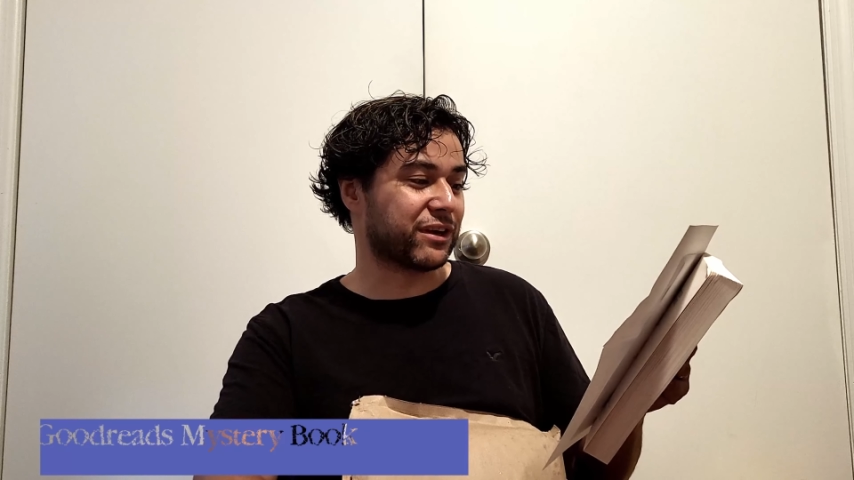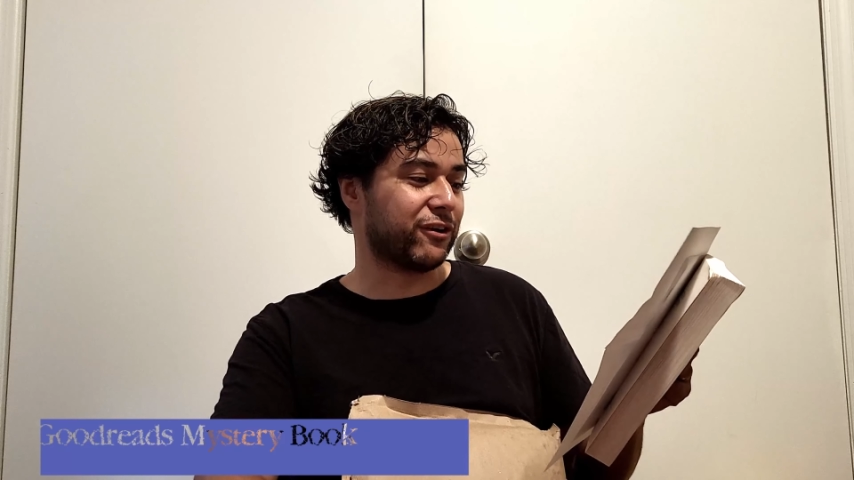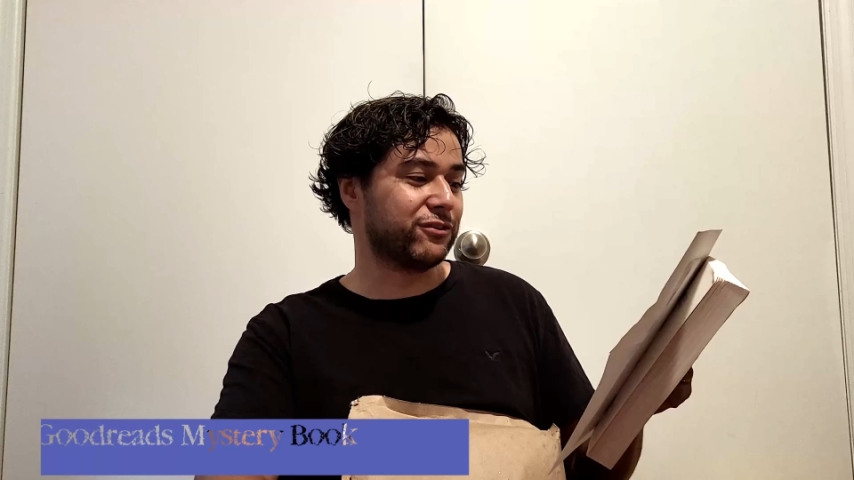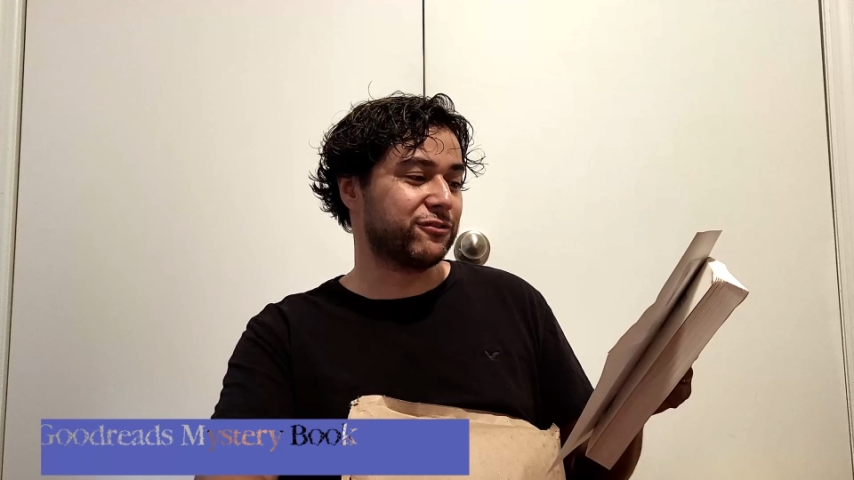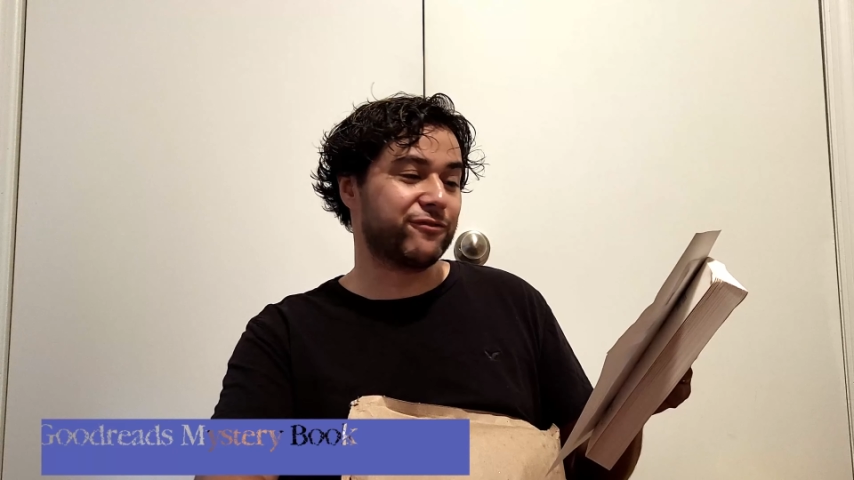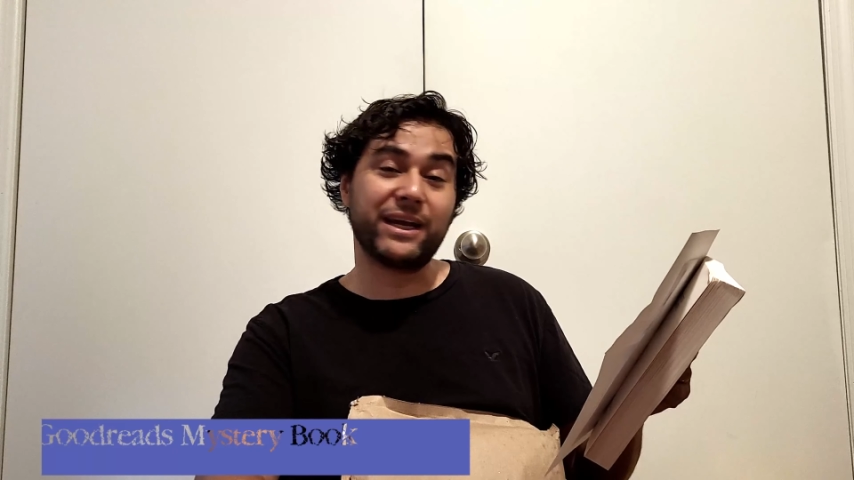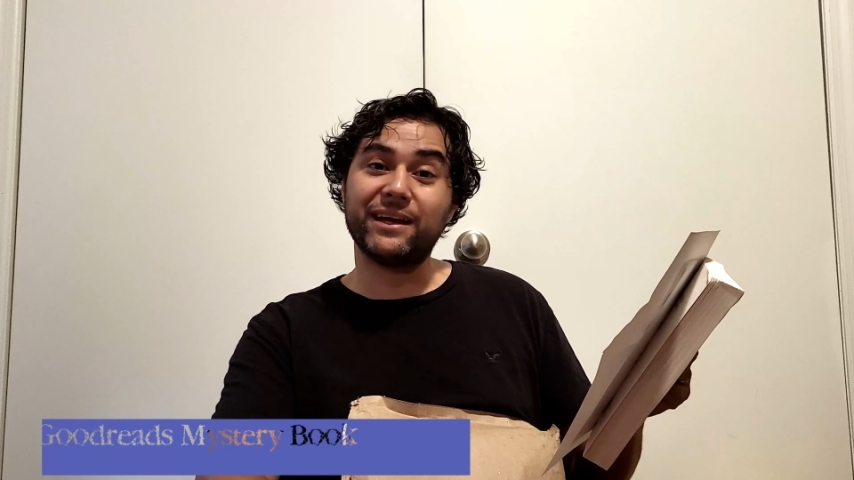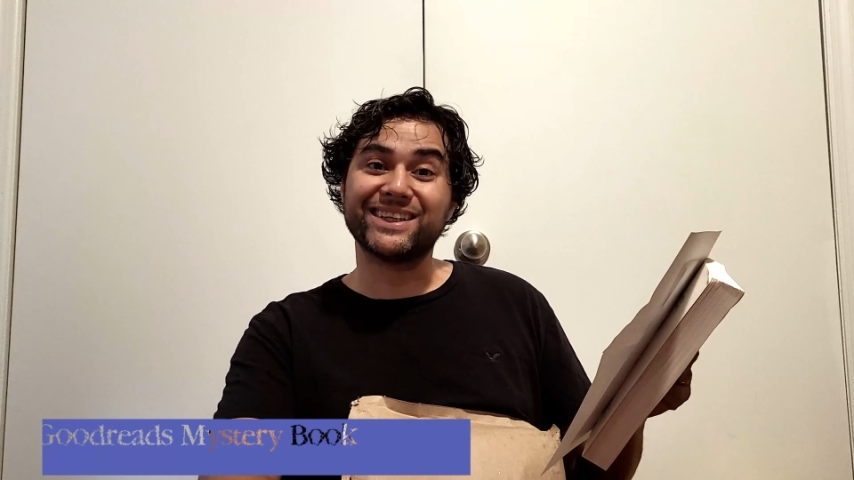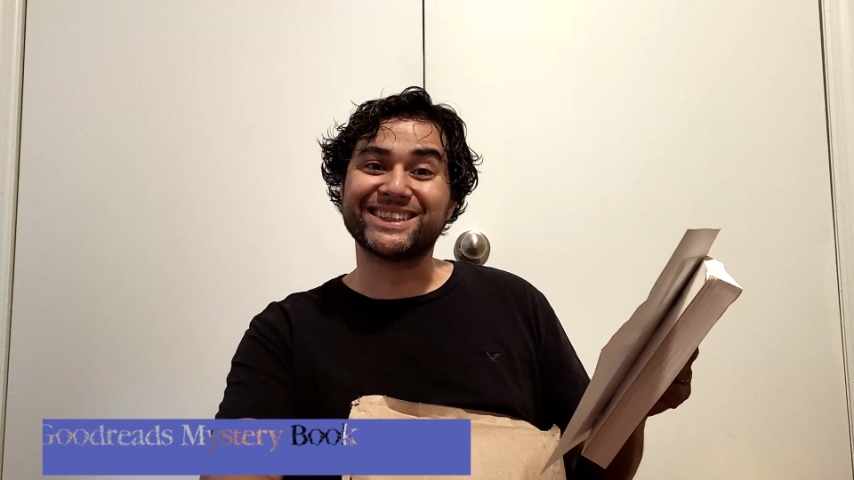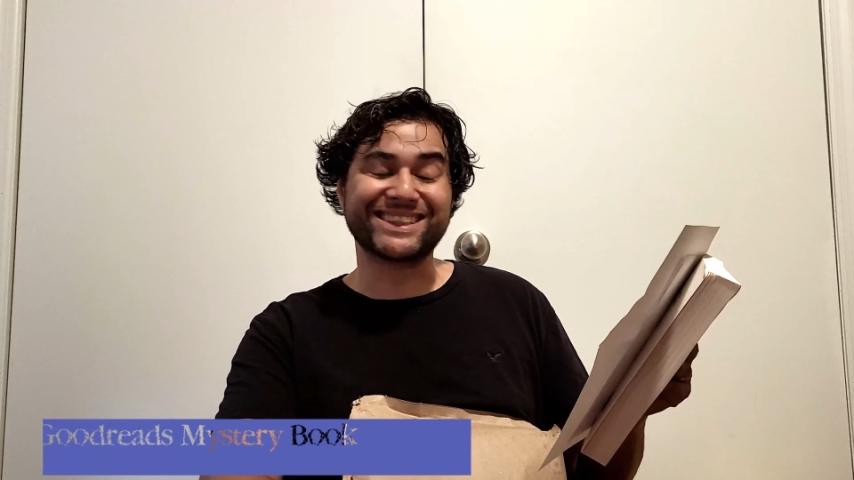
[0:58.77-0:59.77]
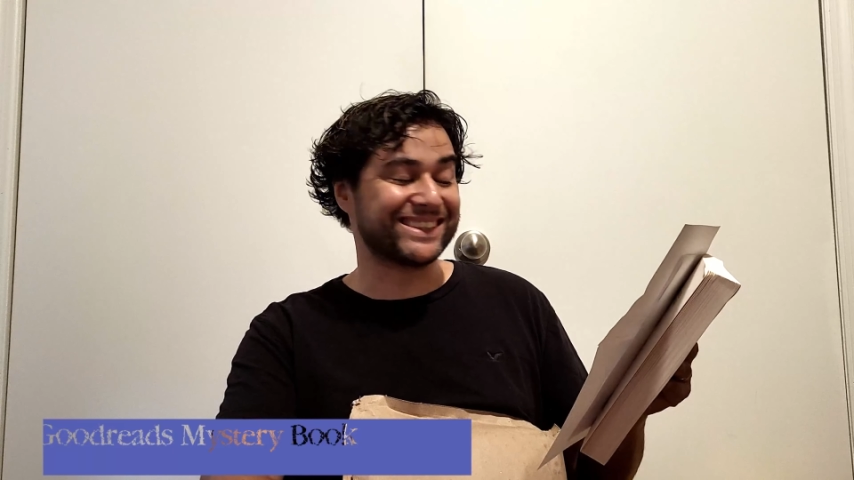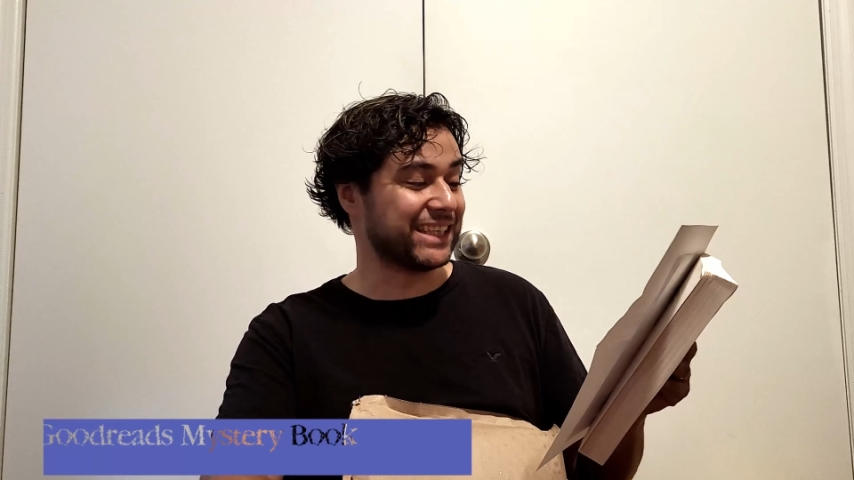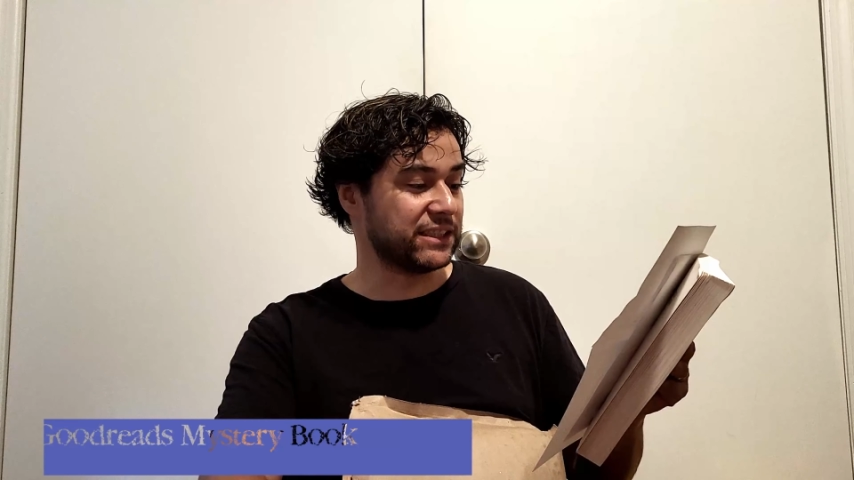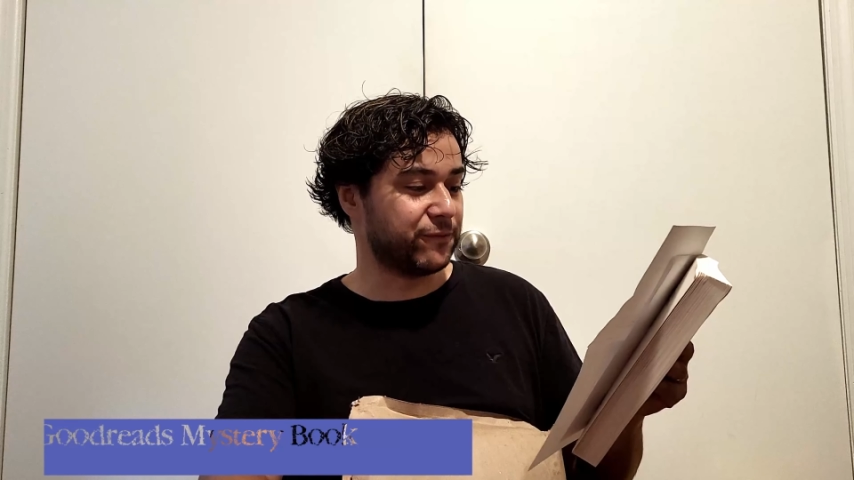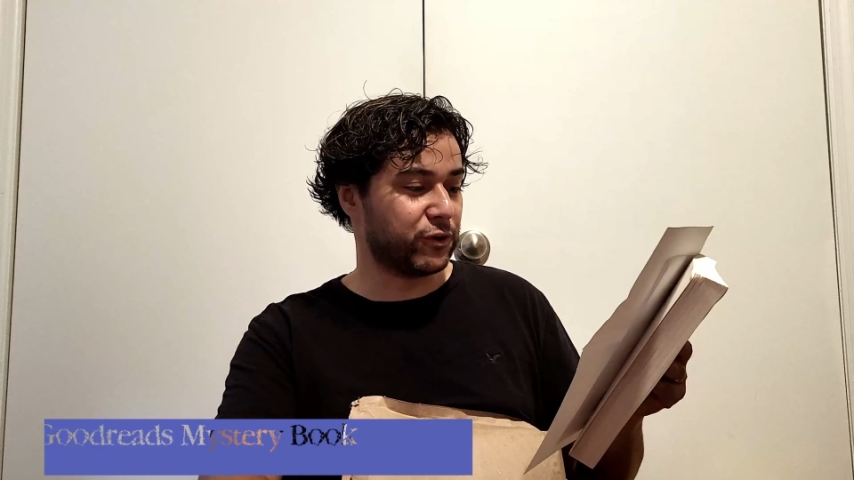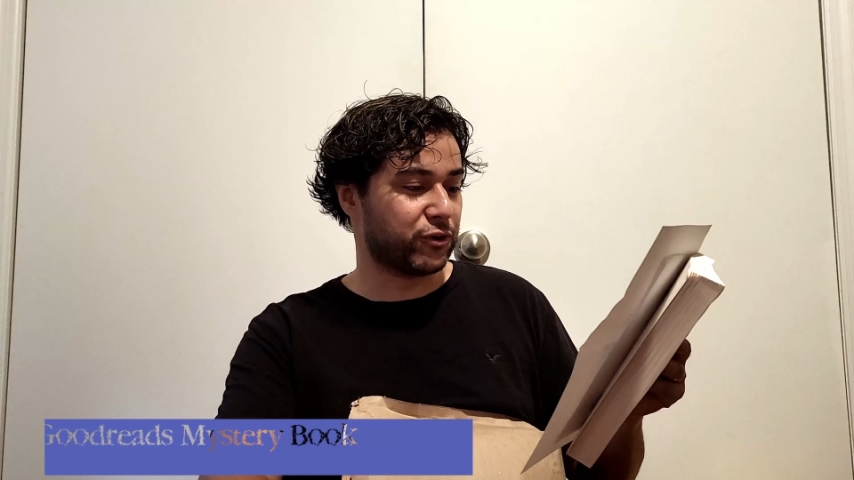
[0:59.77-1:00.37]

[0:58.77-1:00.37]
Cultivate a Successful